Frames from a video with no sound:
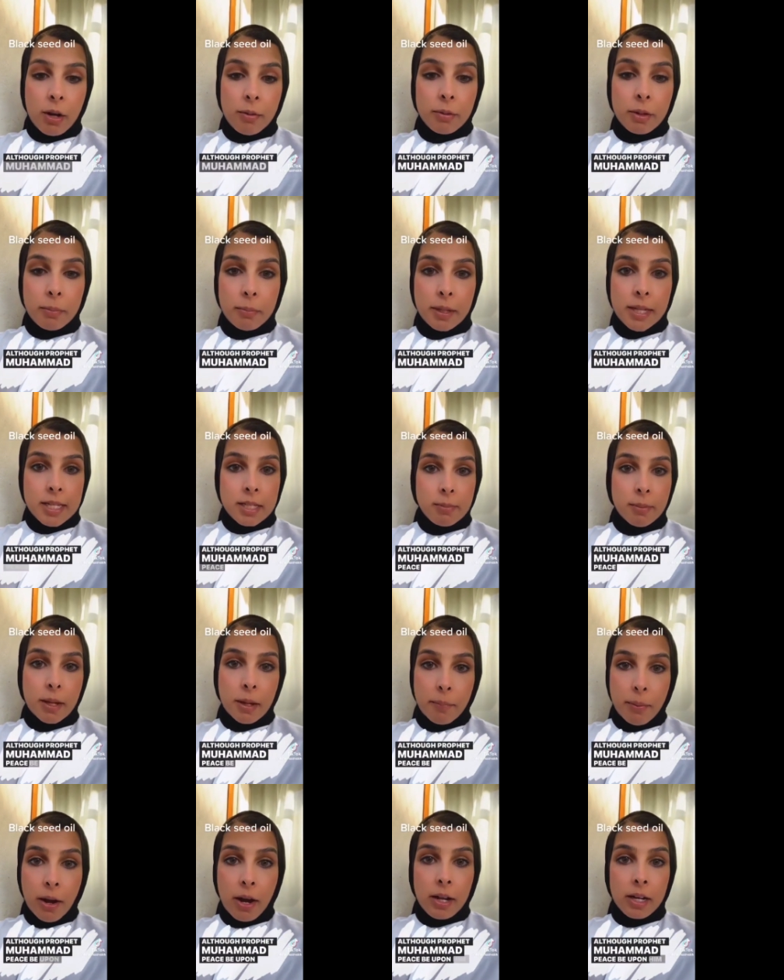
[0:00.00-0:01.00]
Muhammad, peace be
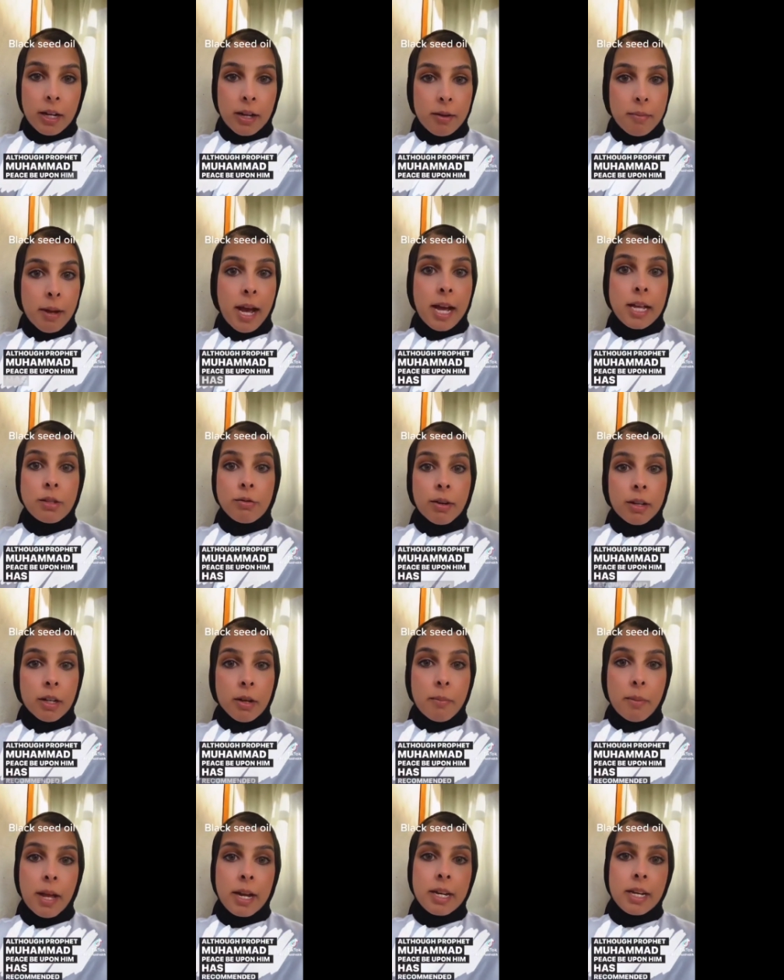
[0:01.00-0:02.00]
upon him, has
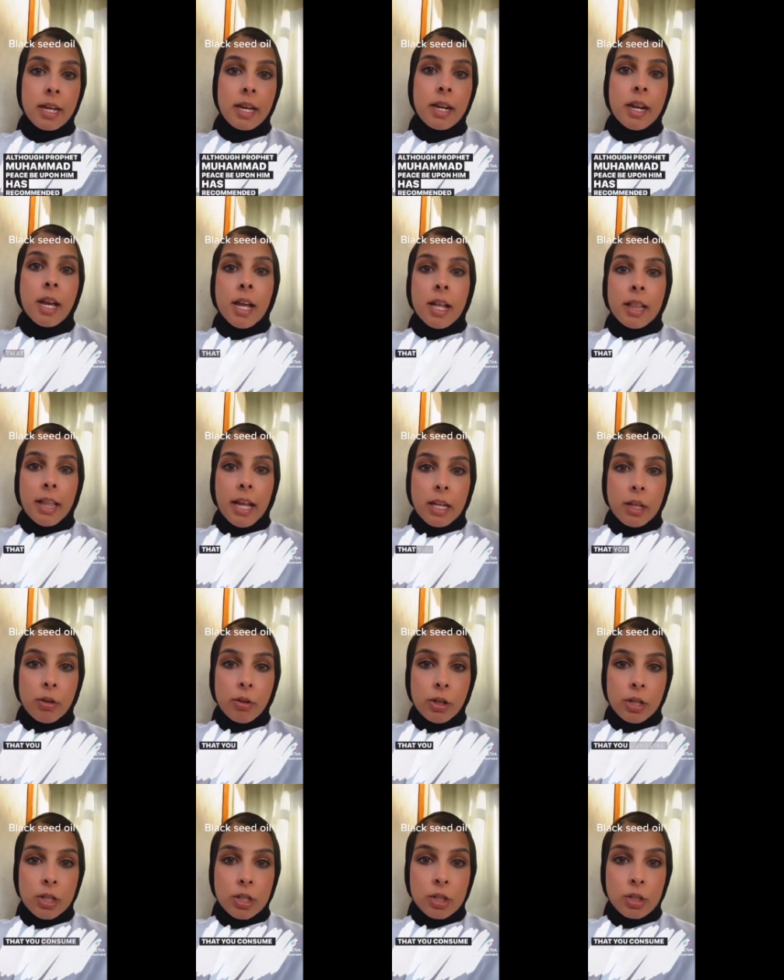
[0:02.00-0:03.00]
recommended that you
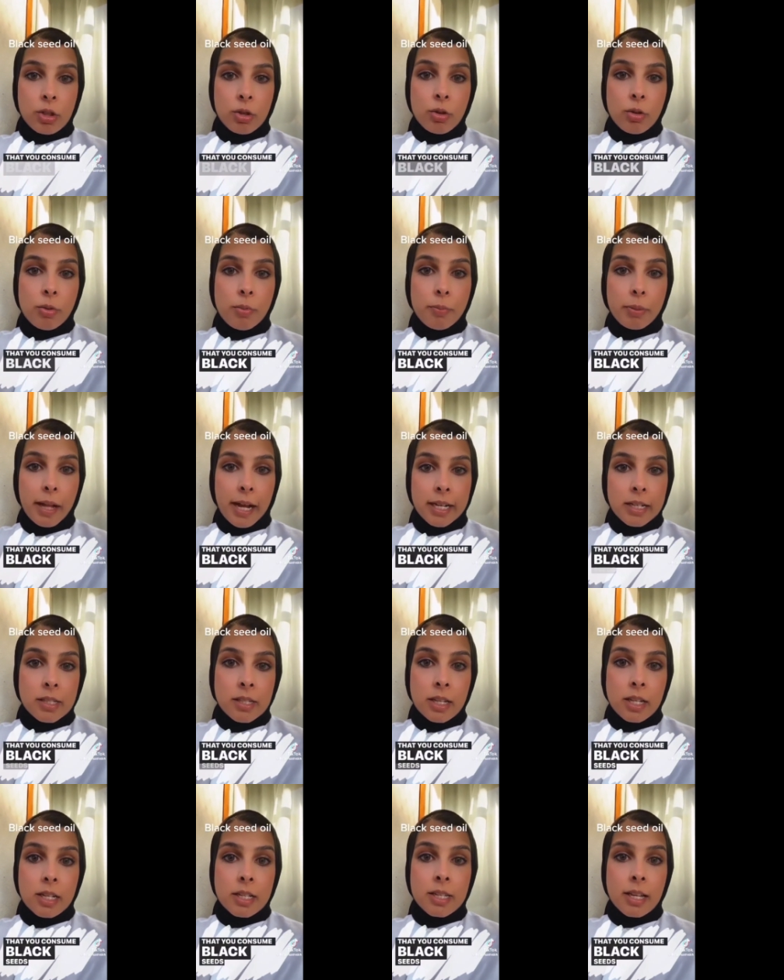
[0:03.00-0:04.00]
consume black
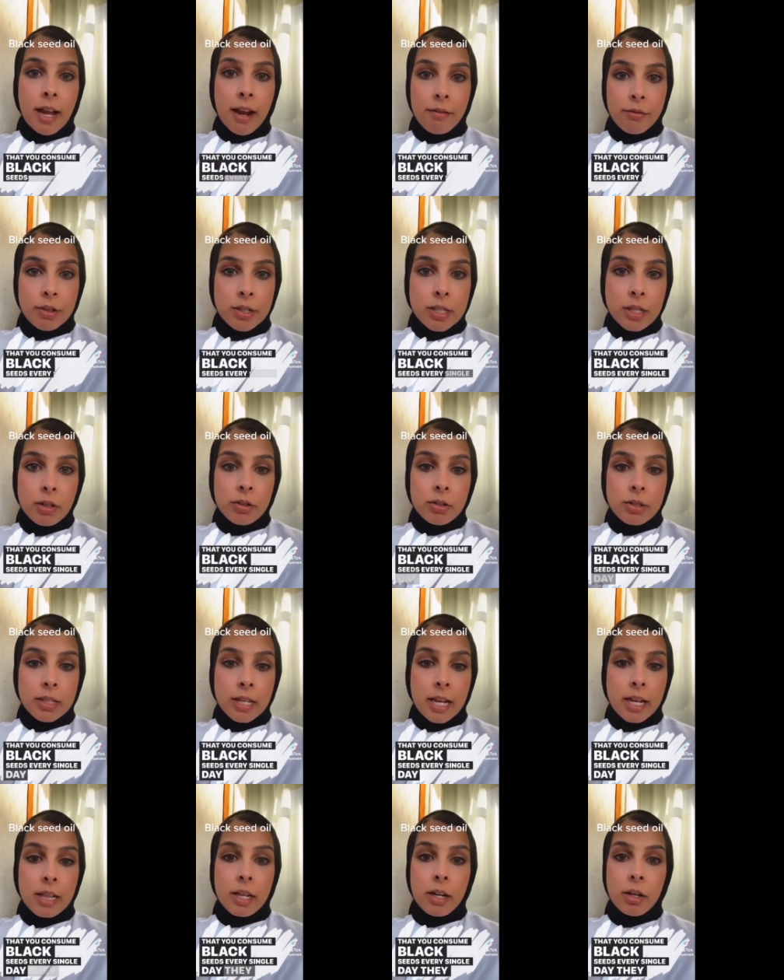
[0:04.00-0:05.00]
seeds every single
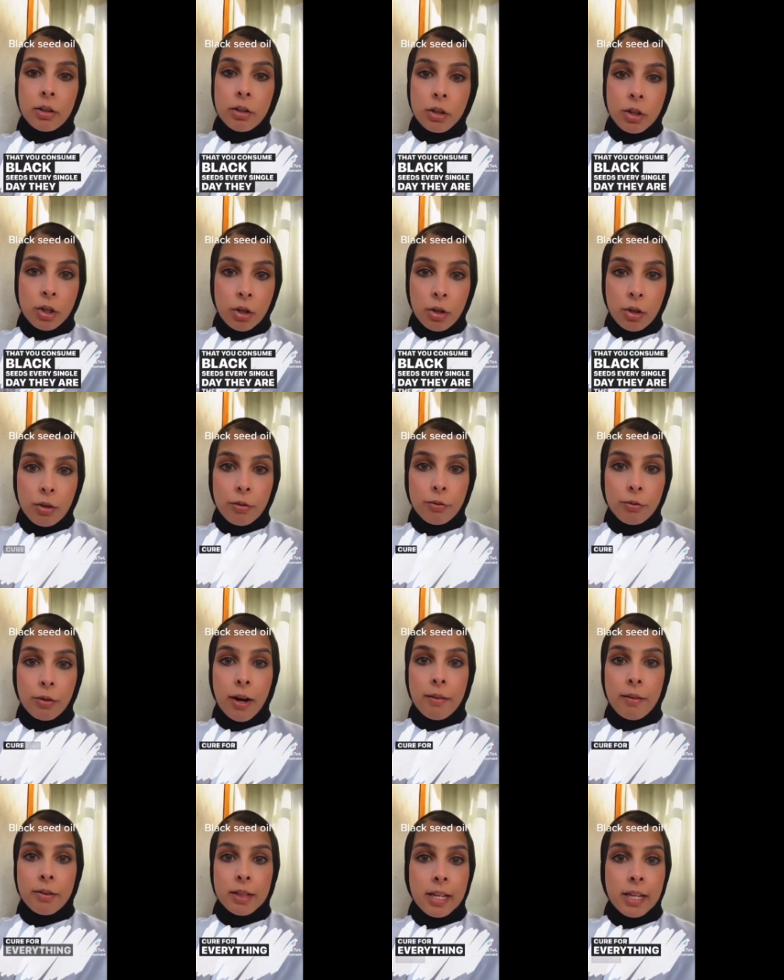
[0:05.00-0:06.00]
day, they are the cure
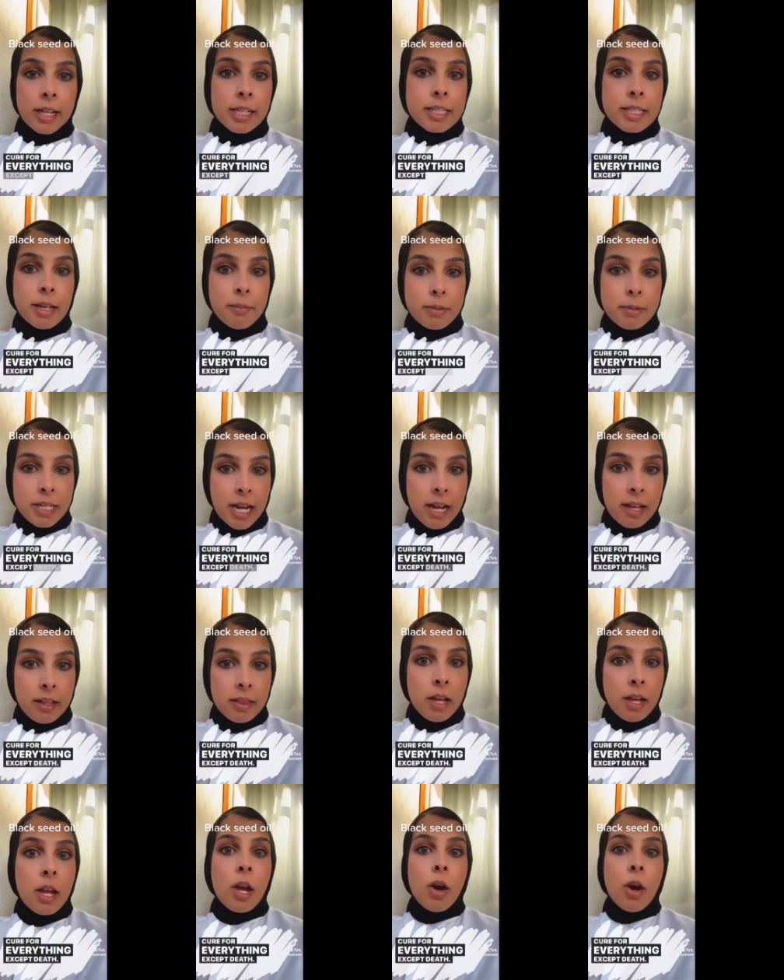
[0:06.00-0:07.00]
for everything except death.
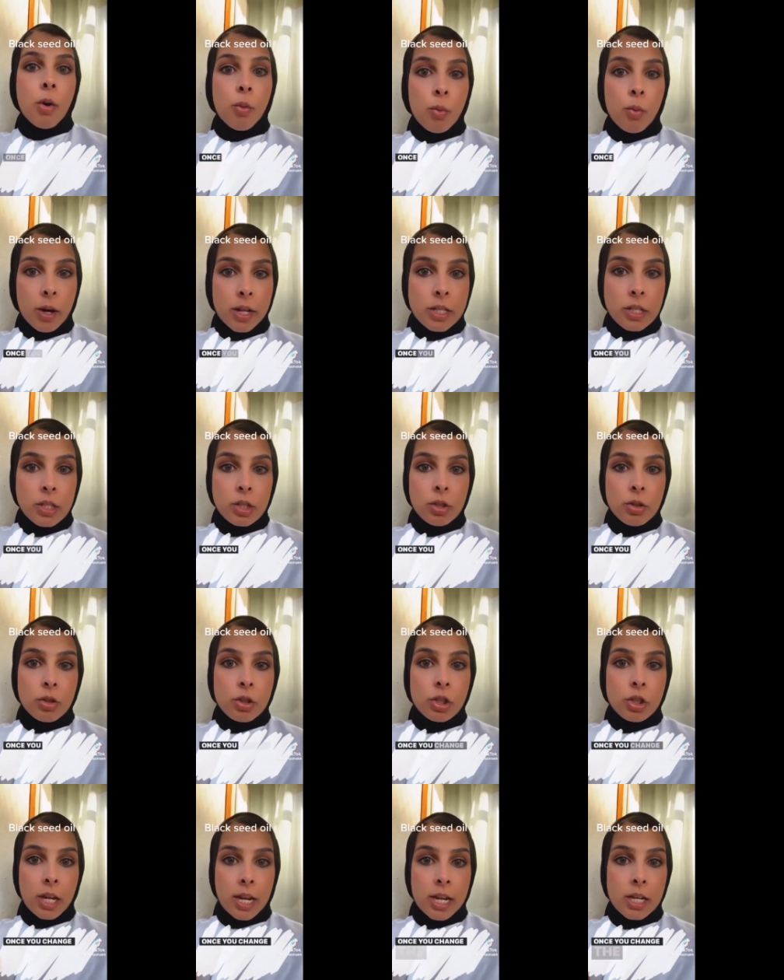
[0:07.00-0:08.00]
Once you
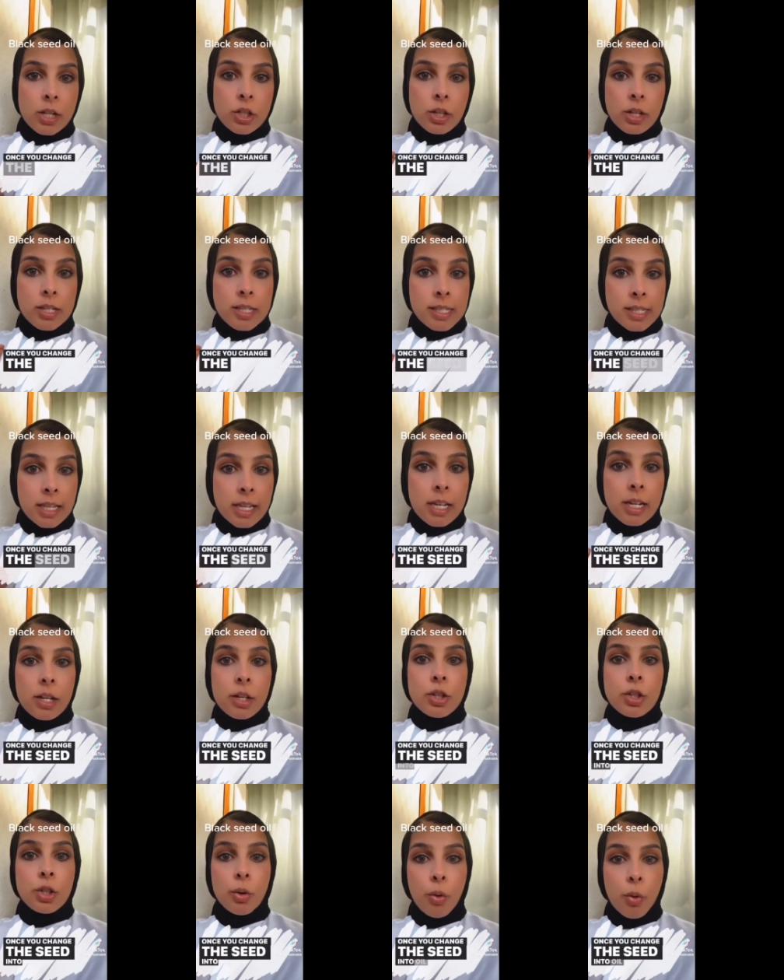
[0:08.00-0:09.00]
change the seed
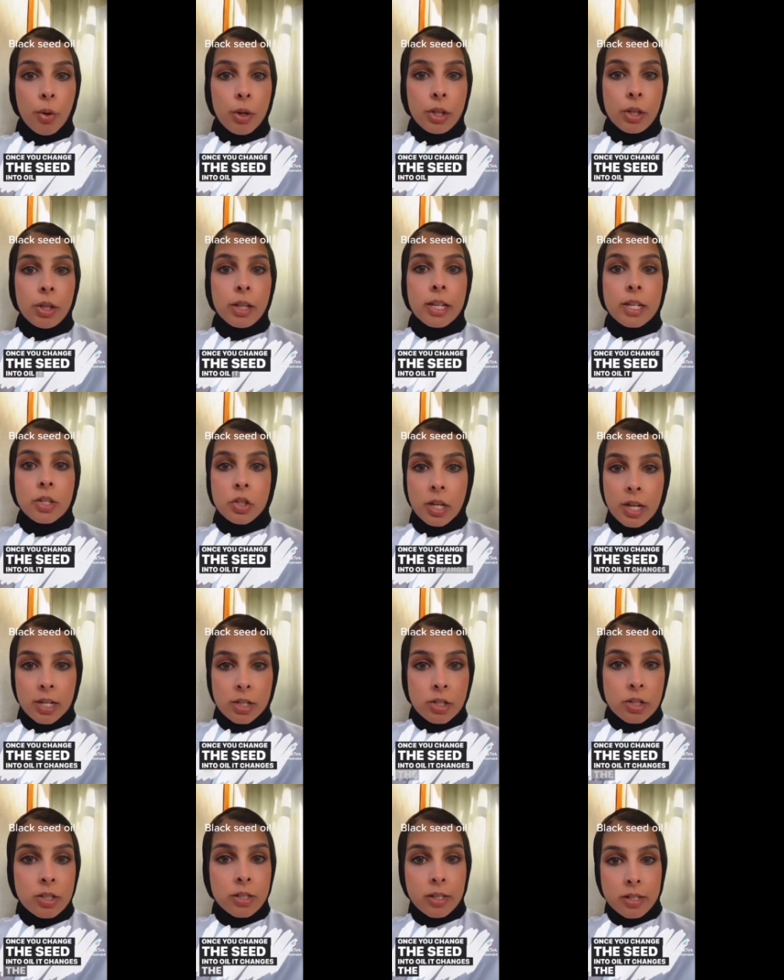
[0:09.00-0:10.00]
into oil, it
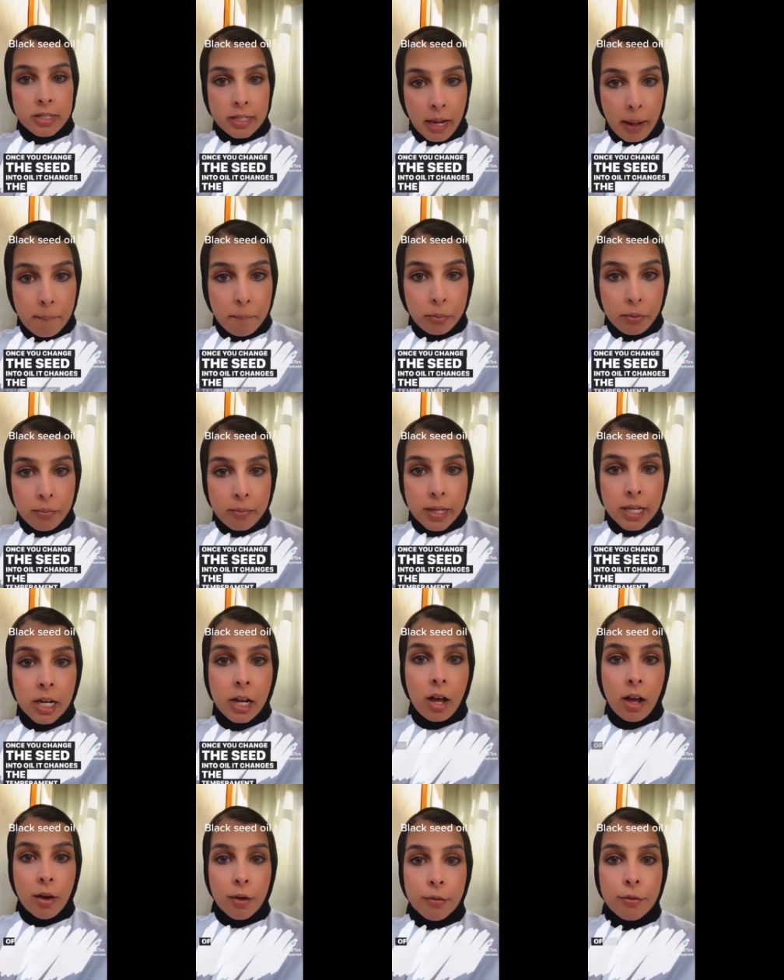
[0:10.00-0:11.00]
changes the
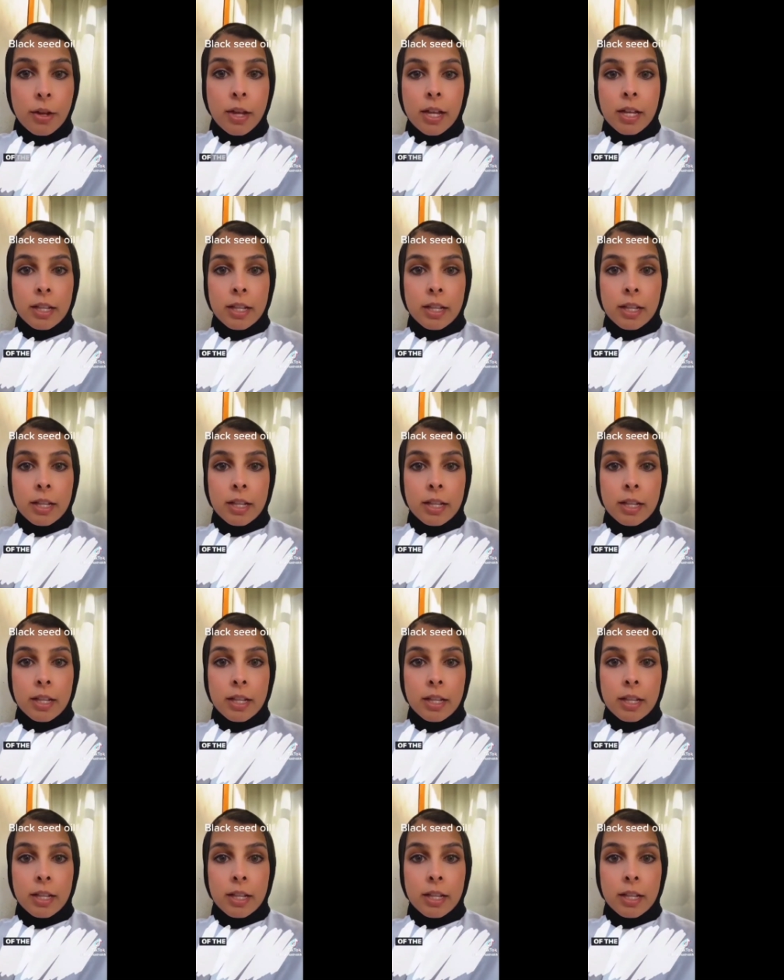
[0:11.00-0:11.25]
temperament of